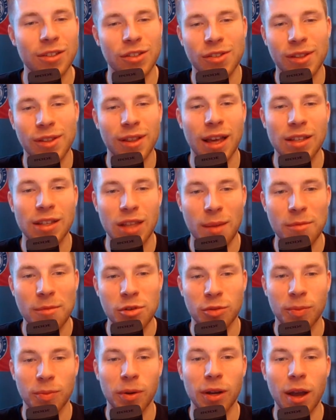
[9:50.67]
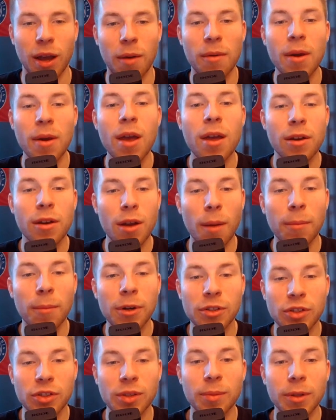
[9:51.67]
This is the last time he was putting up
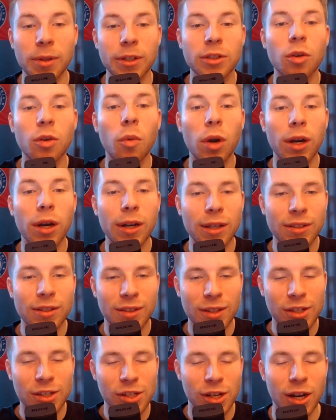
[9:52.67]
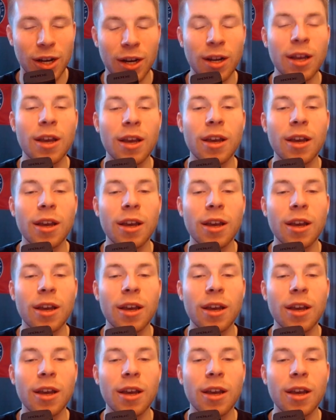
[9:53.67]
numbers similar to what it is this year.